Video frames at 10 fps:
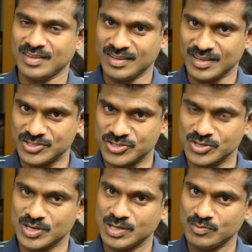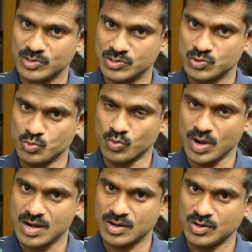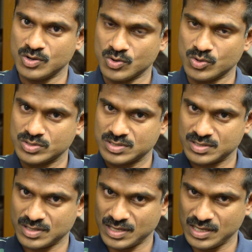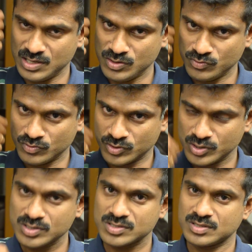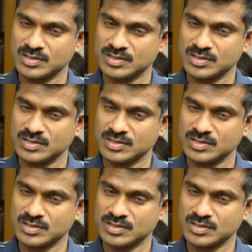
A journey which one goes inwards